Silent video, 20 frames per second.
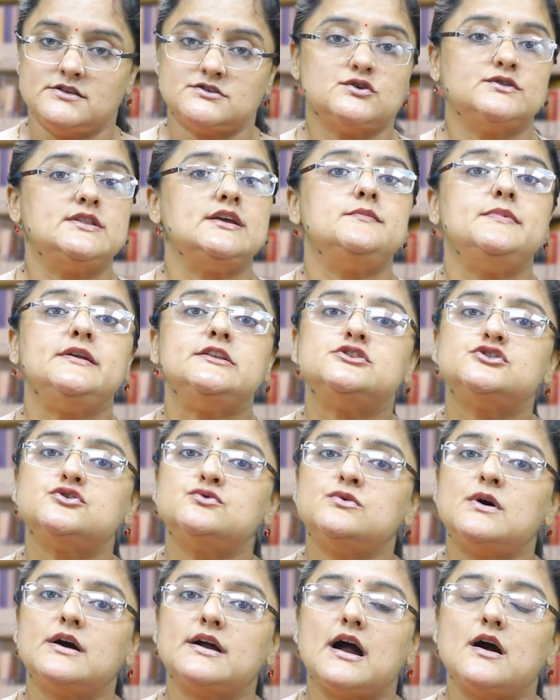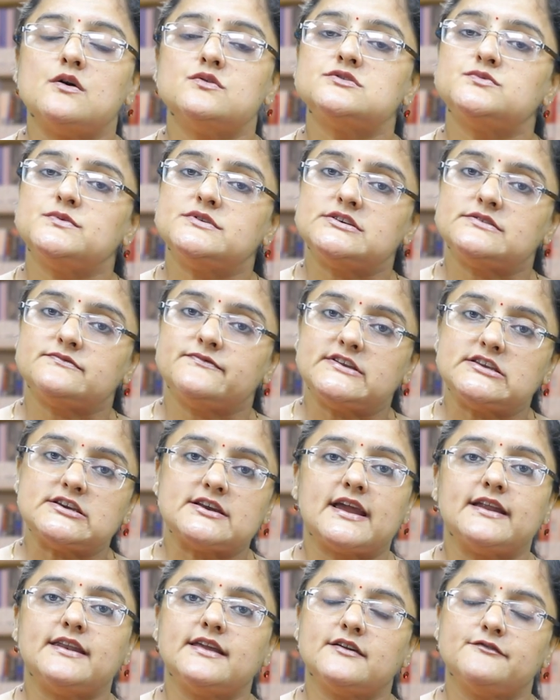So there will be two accounts which, which
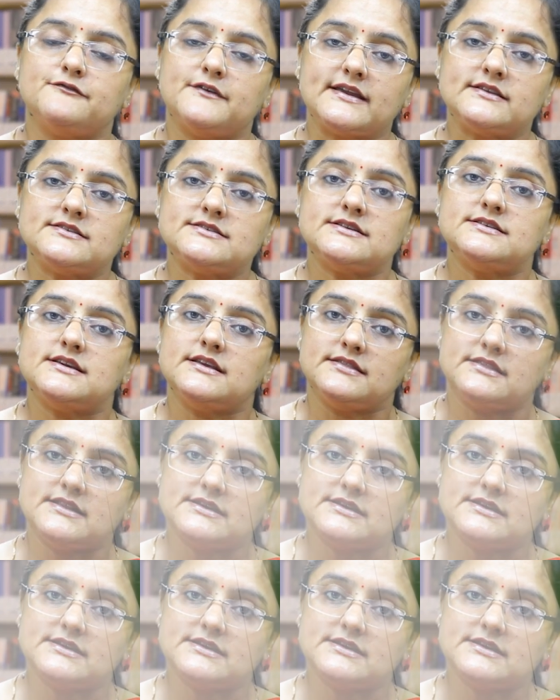are getting affected